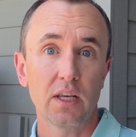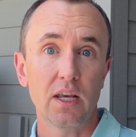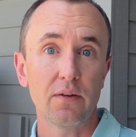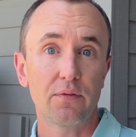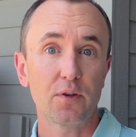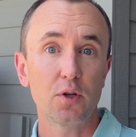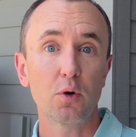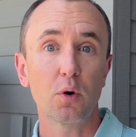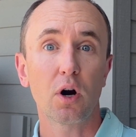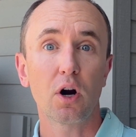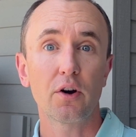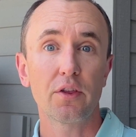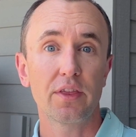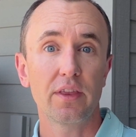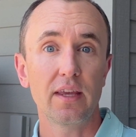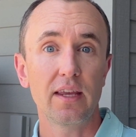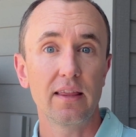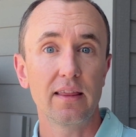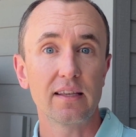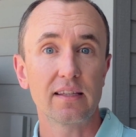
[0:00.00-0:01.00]
If you are
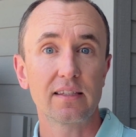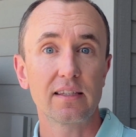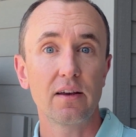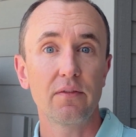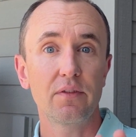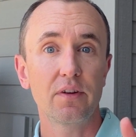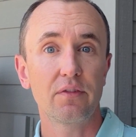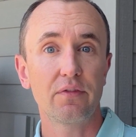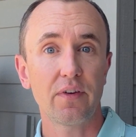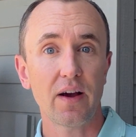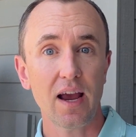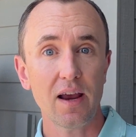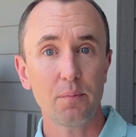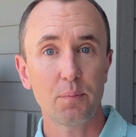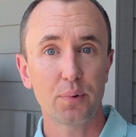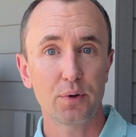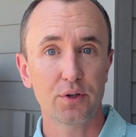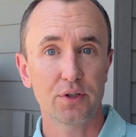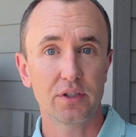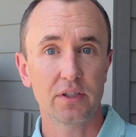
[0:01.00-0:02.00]
in the
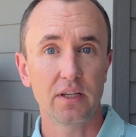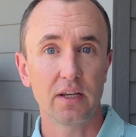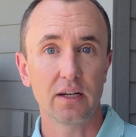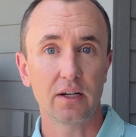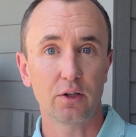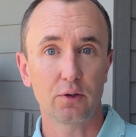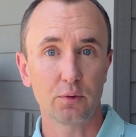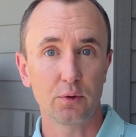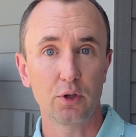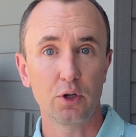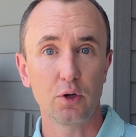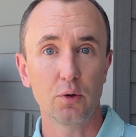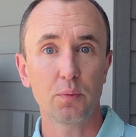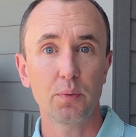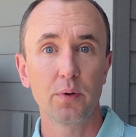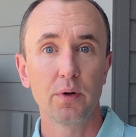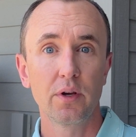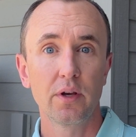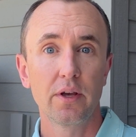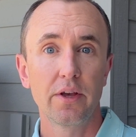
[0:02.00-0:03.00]
75% group
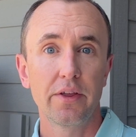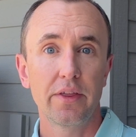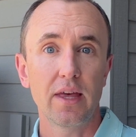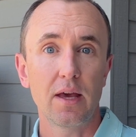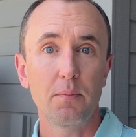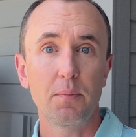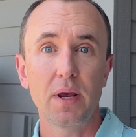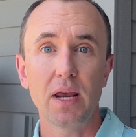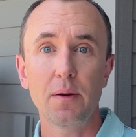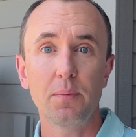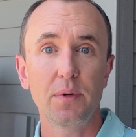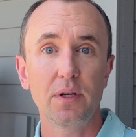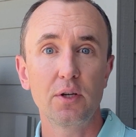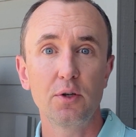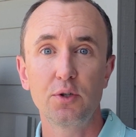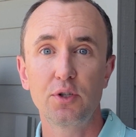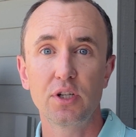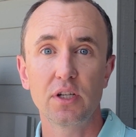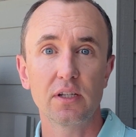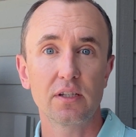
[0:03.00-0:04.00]
that maybe
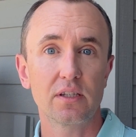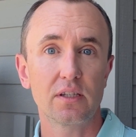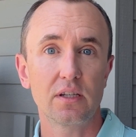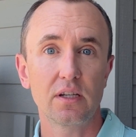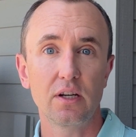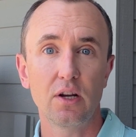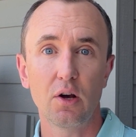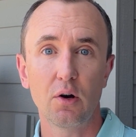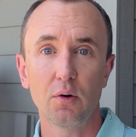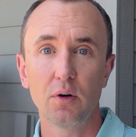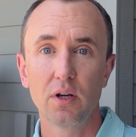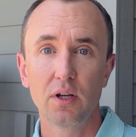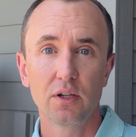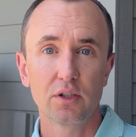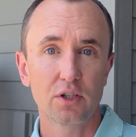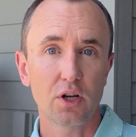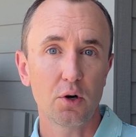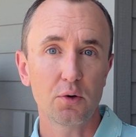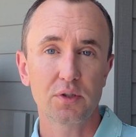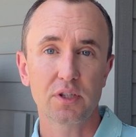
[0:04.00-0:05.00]
you just,
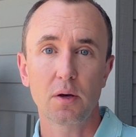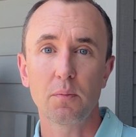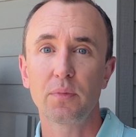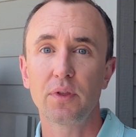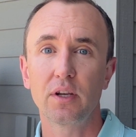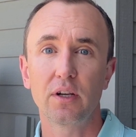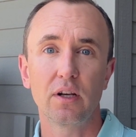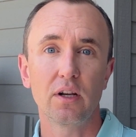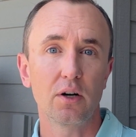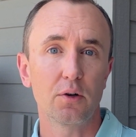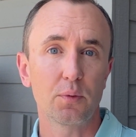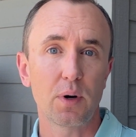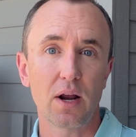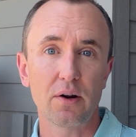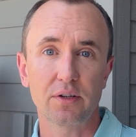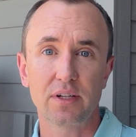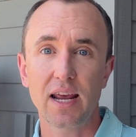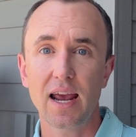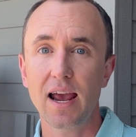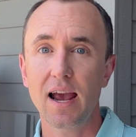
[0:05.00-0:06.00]
tow something
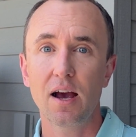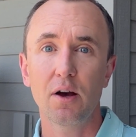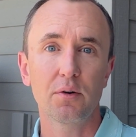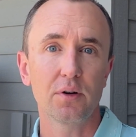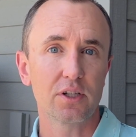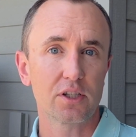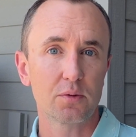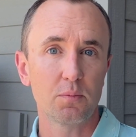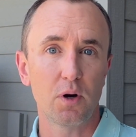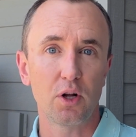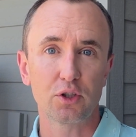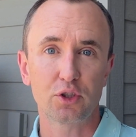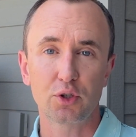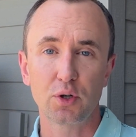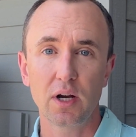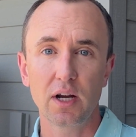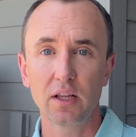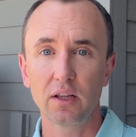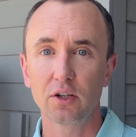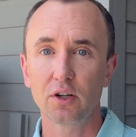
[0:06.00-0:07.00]
around town, a small
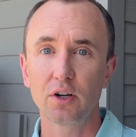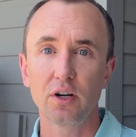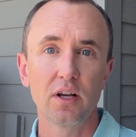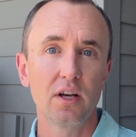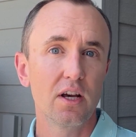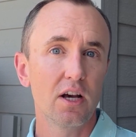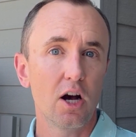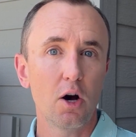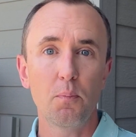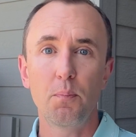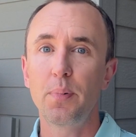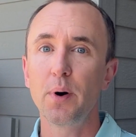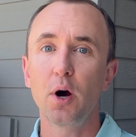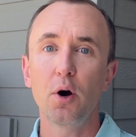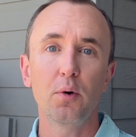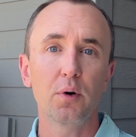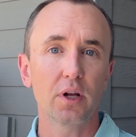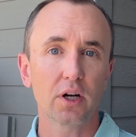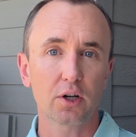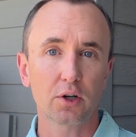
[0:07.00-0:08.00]
trailer, a
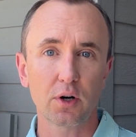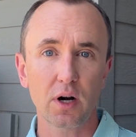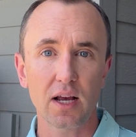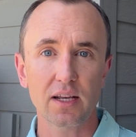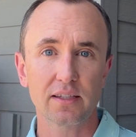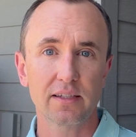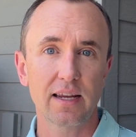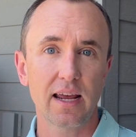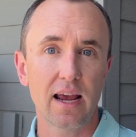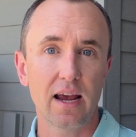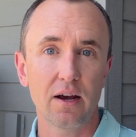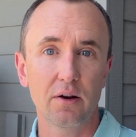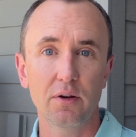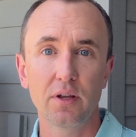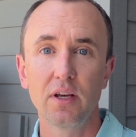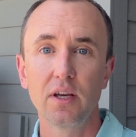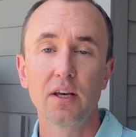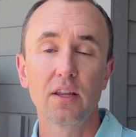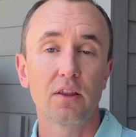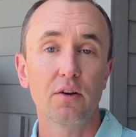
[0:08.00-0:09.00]
boat across town,
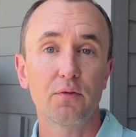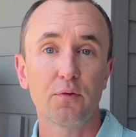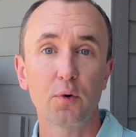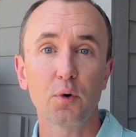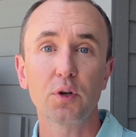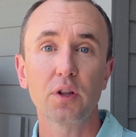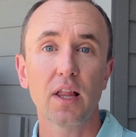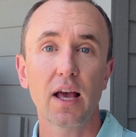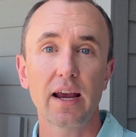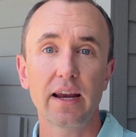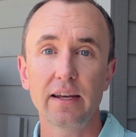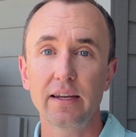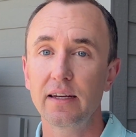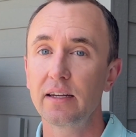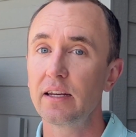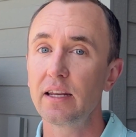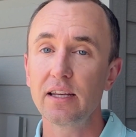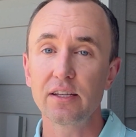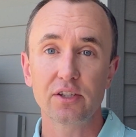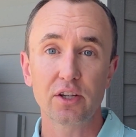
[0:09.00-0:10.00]
the Ford
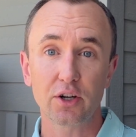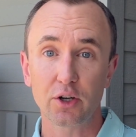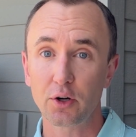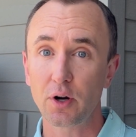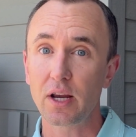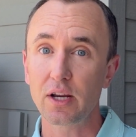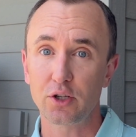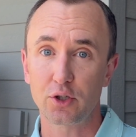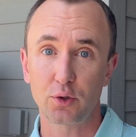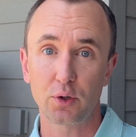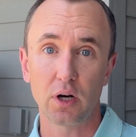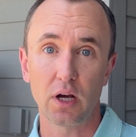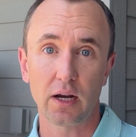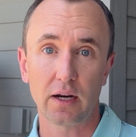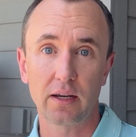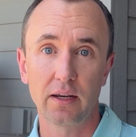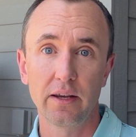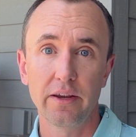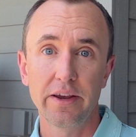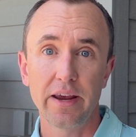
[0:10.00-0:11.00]
Lightning is a great
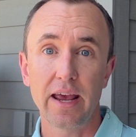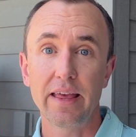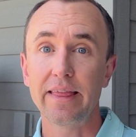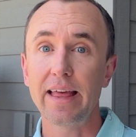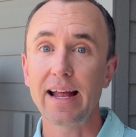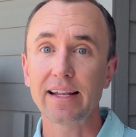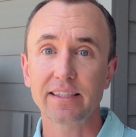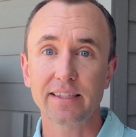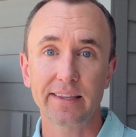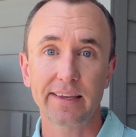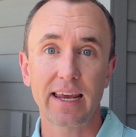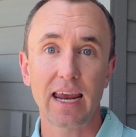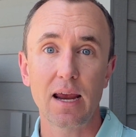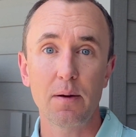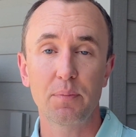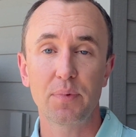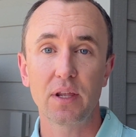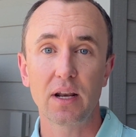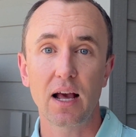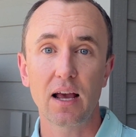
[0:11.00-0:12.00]
truck. And that's the
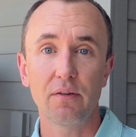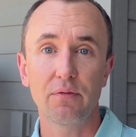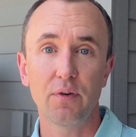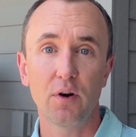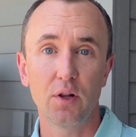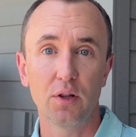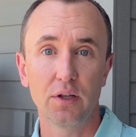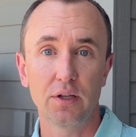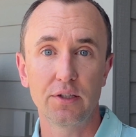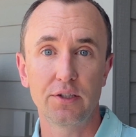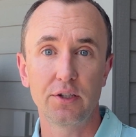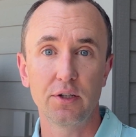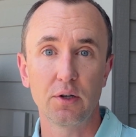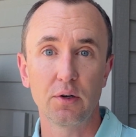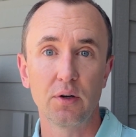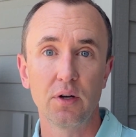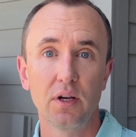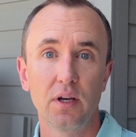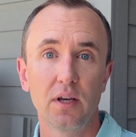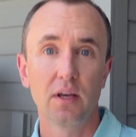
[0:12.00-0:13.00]
camp that I fall into.